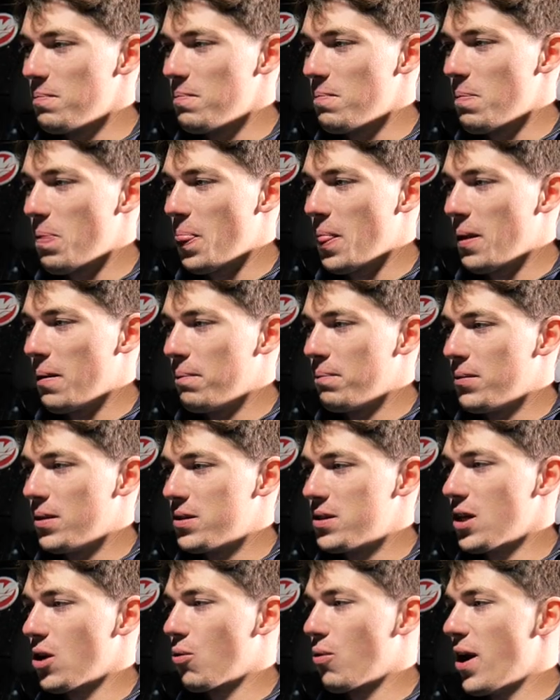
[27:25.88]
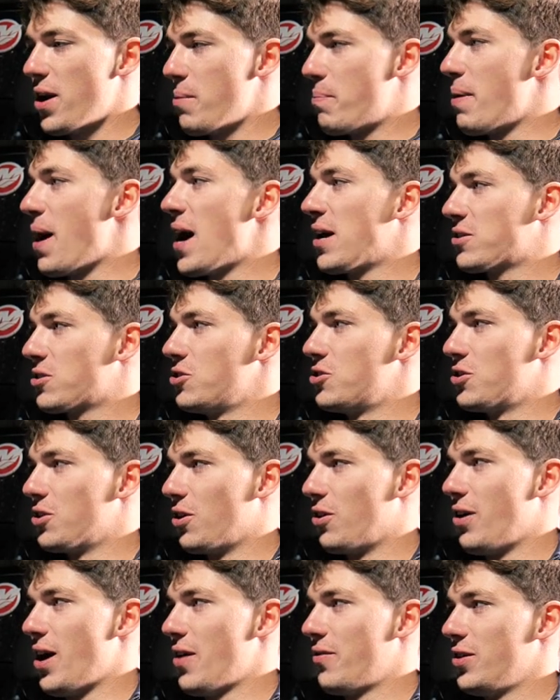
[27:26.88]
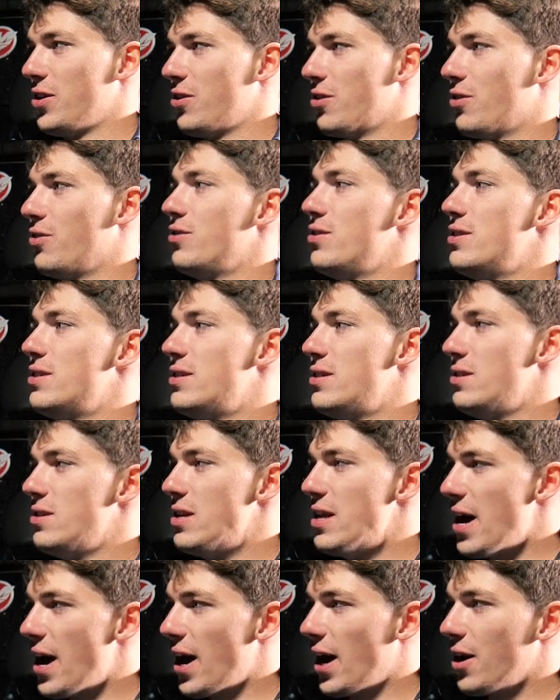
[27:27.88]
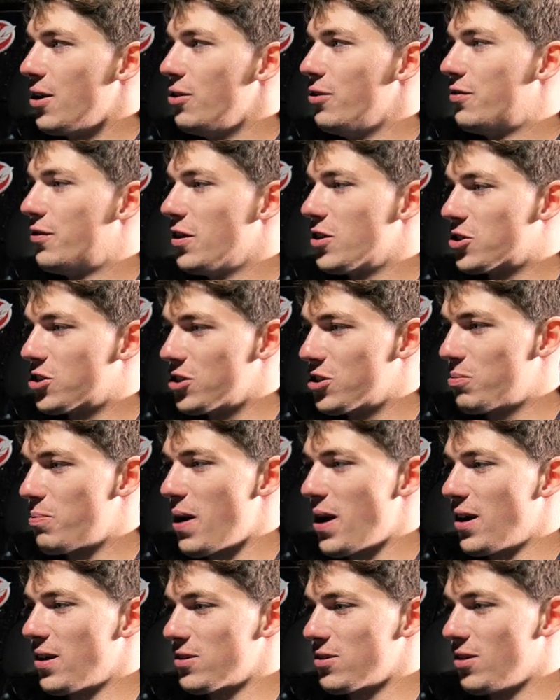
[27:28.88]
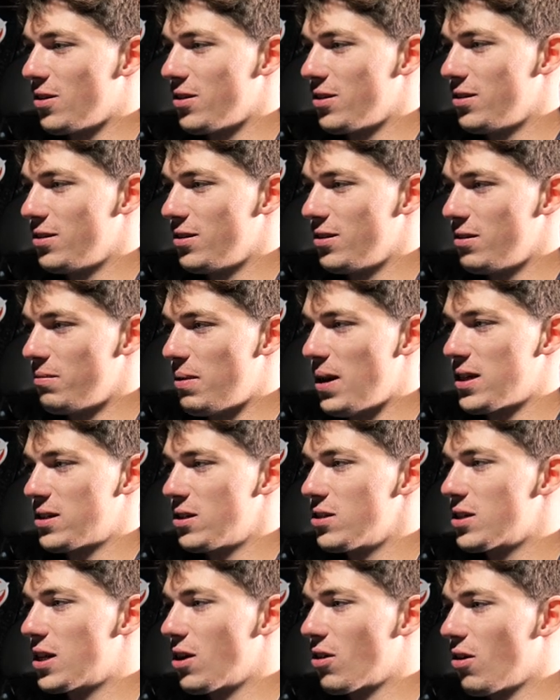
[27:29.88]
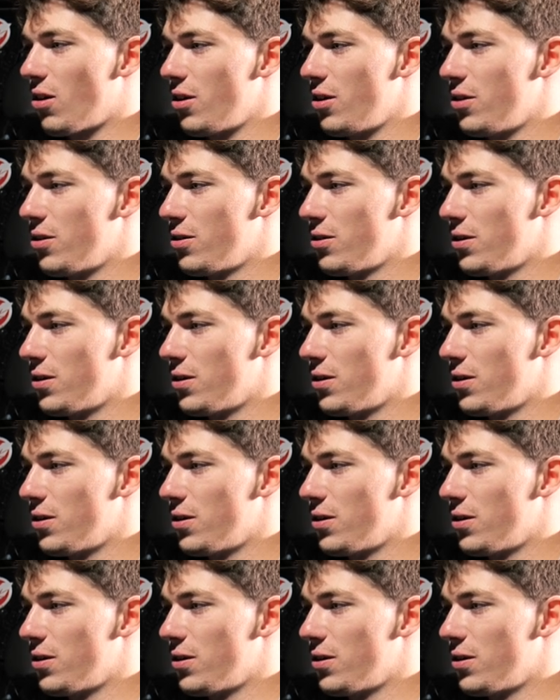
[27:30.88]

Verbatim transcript: and gave this to it's me. It's like a rite of passage, though, having your Dad dude, Fish's pass on. Dude, amazing.